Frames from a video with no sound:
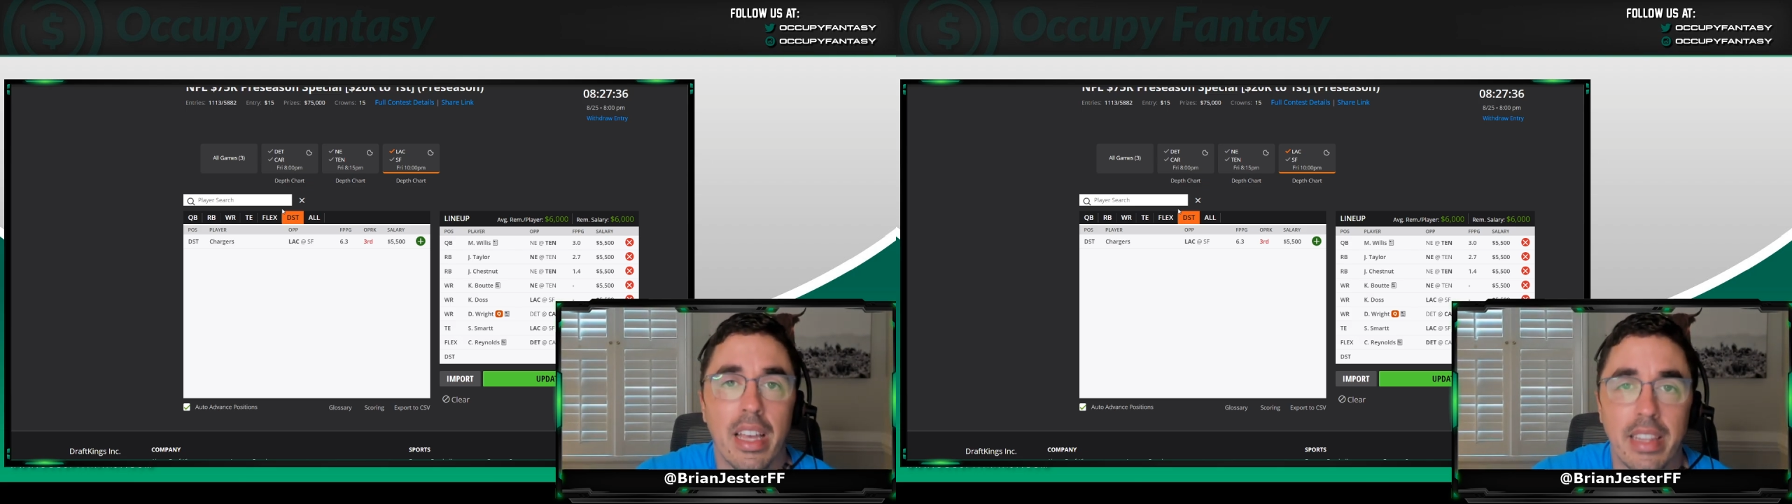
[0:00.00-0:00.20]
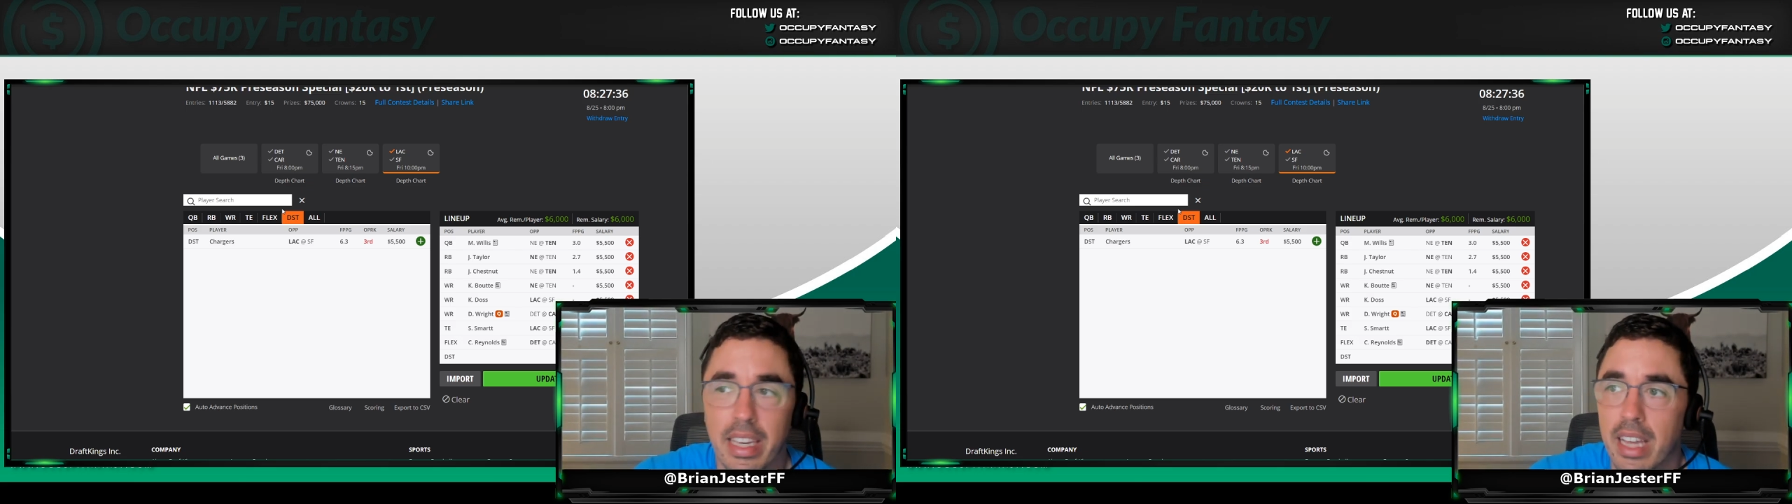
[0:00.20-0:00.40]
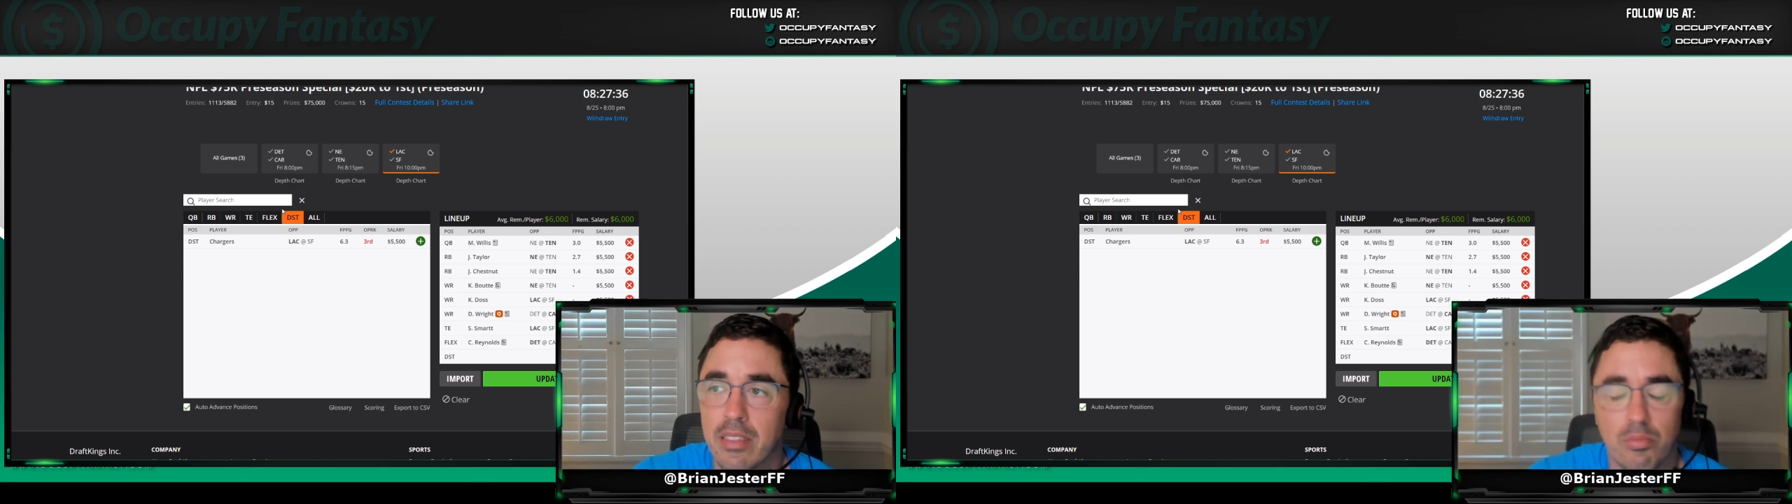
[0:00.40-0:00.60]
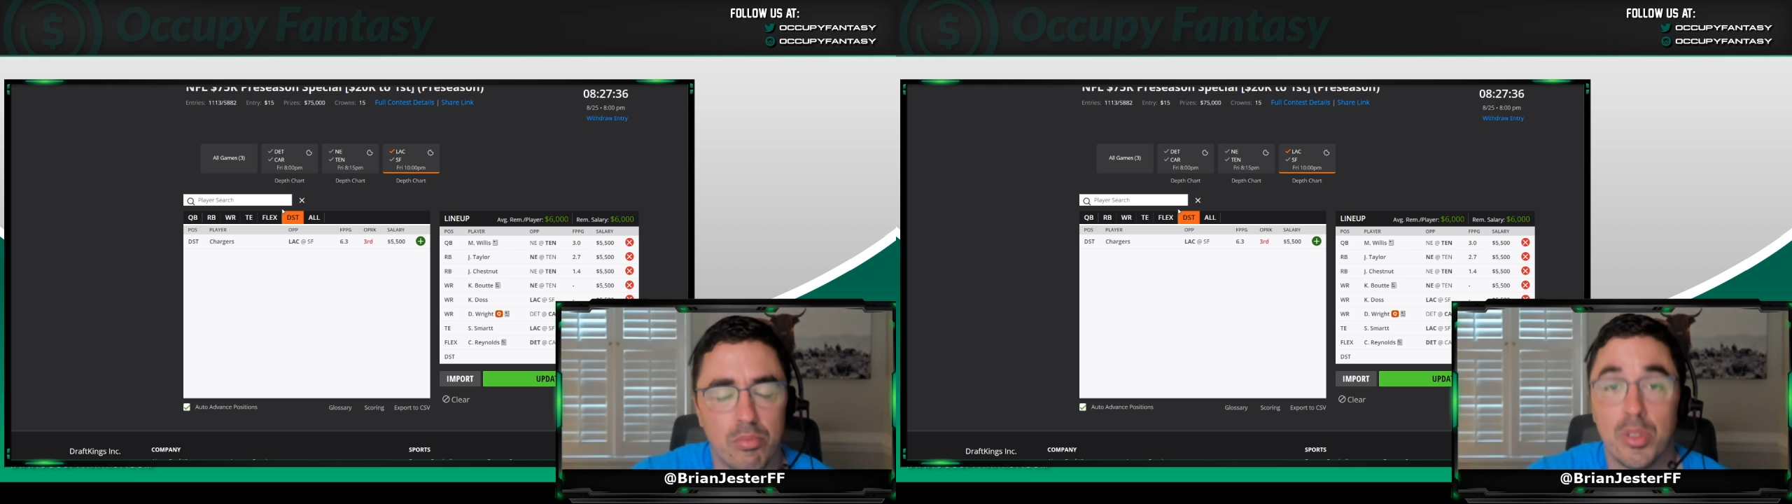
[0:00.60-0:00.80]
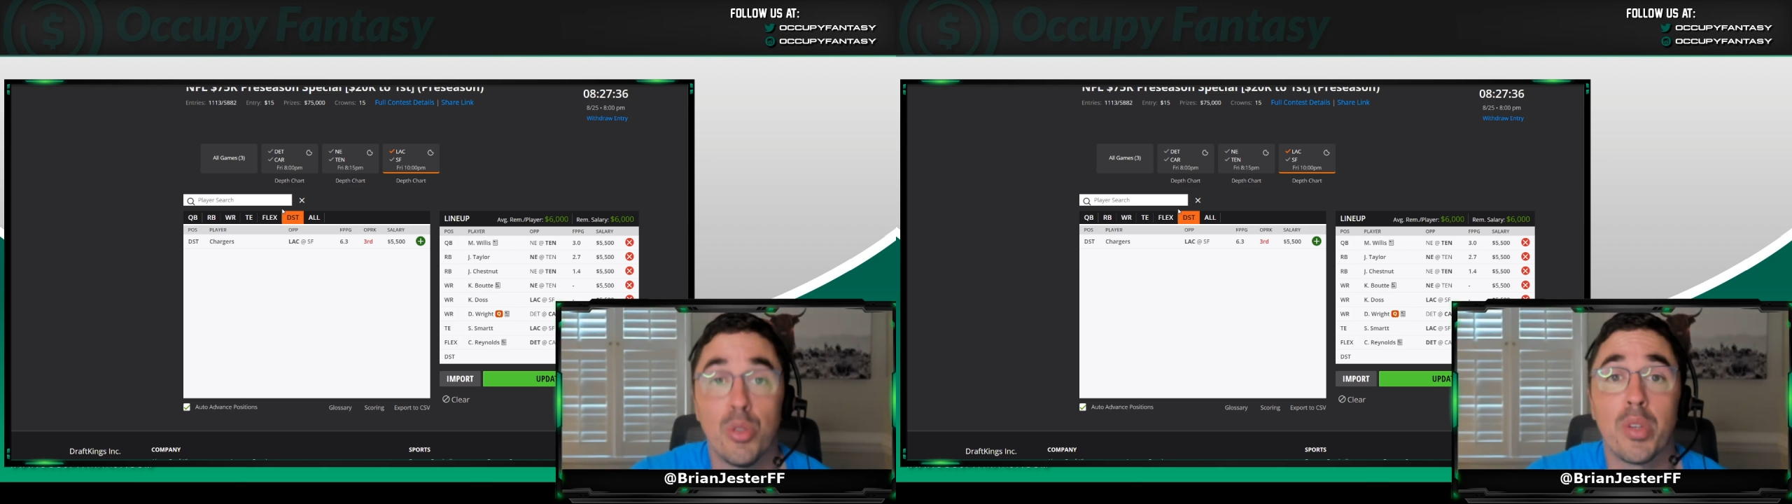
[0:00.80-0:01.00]
and they get
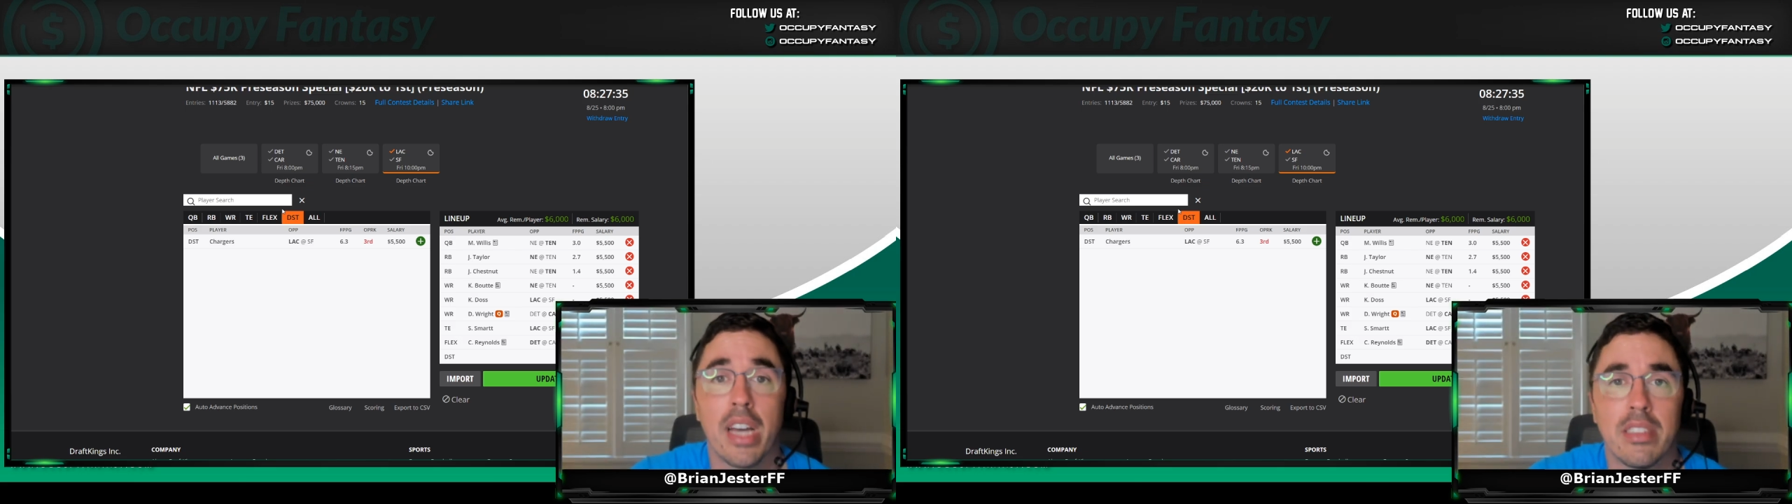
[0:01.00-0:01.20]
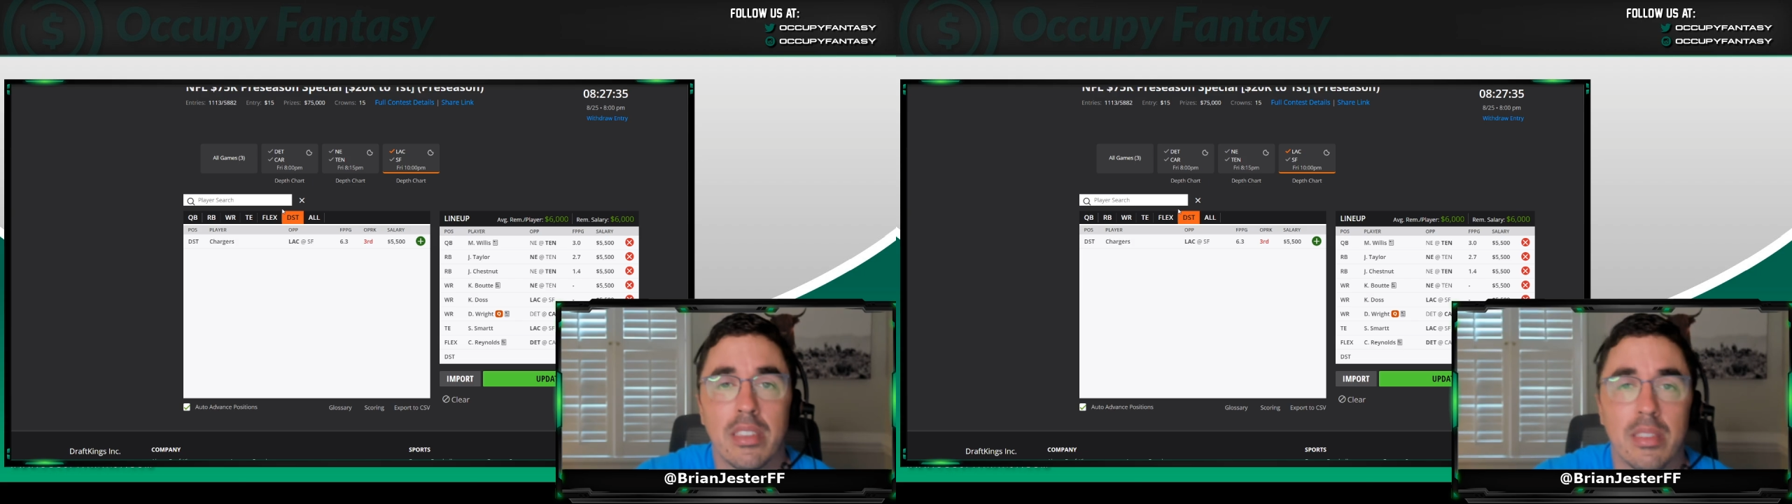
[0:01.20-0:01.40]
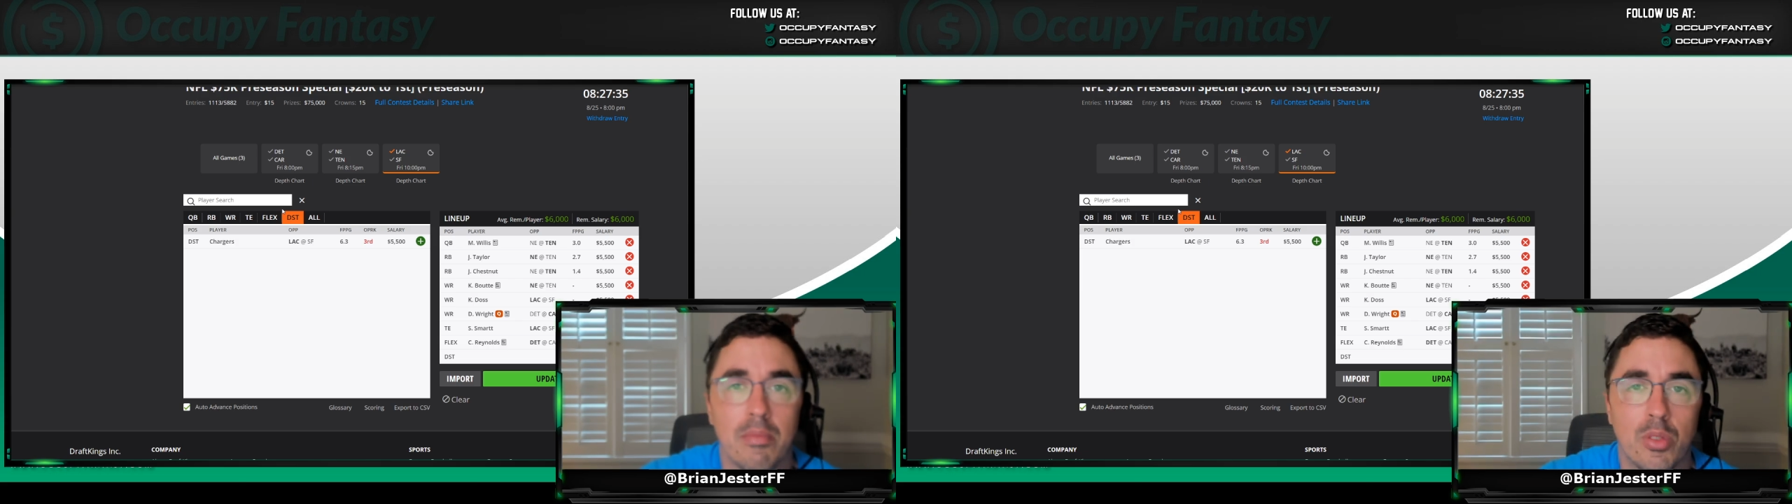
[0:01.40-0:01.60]
two catches,